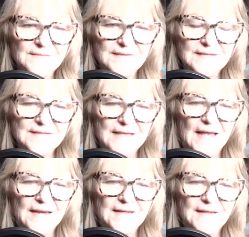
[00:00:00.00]
is
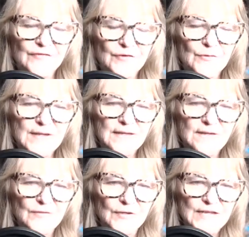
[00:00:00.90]
that if you're in a
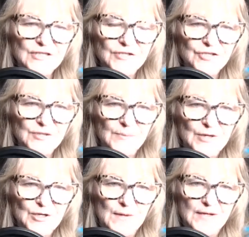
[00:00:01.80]
relationship and
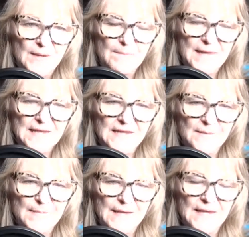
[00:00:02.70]
you end up making
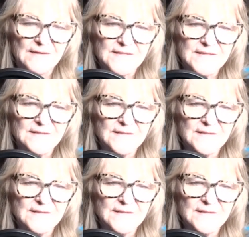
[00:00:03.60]
amends,